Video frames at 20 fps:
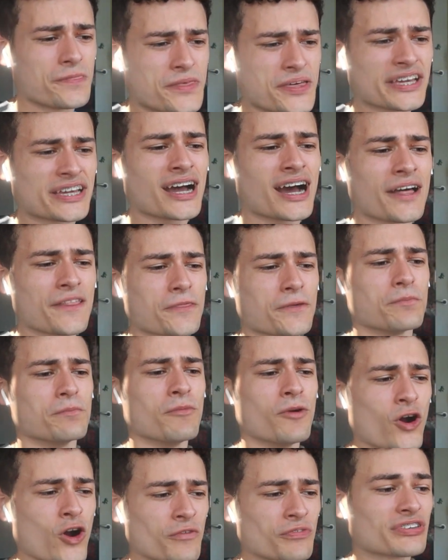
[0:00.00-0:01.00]
They got the
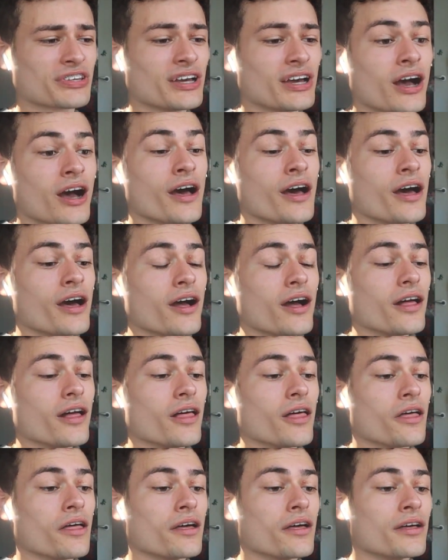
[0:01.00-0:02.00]
move.
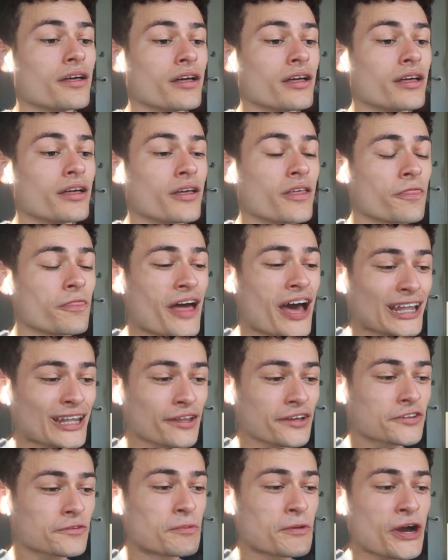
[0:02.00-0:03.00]

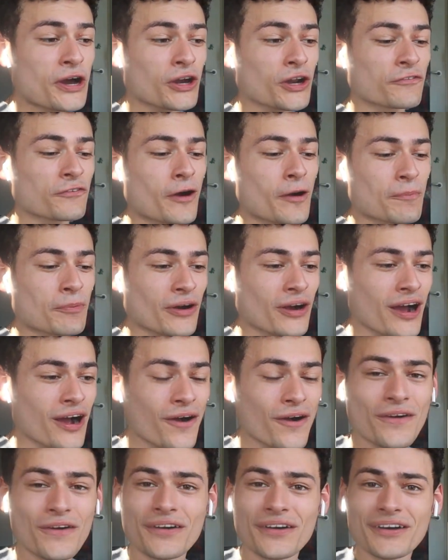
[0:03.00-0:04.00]
That looks beautiful,
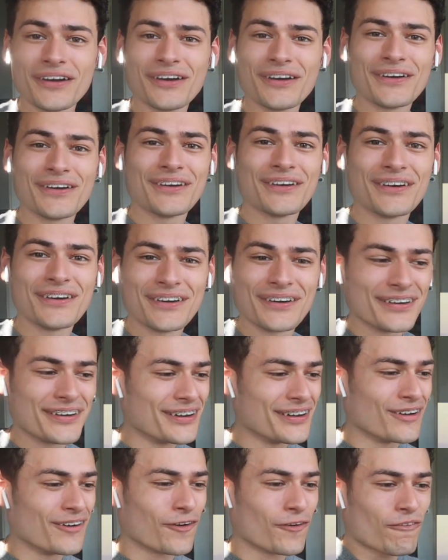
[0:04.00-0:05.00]

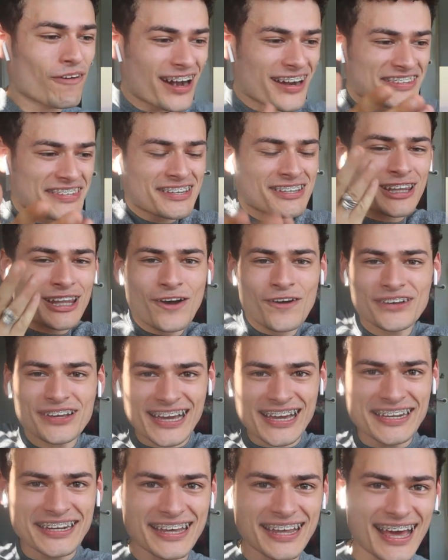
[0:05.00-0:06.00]
bro. Where's this
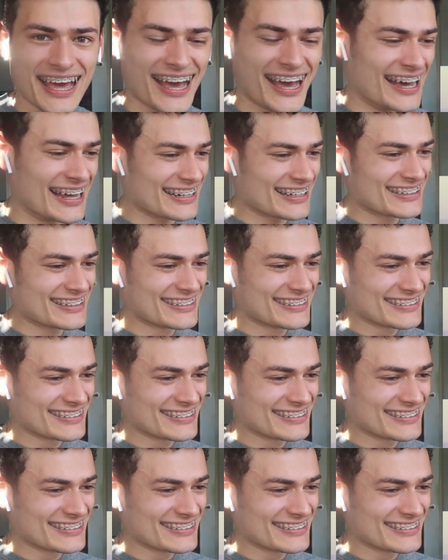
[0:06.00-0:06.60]
located at?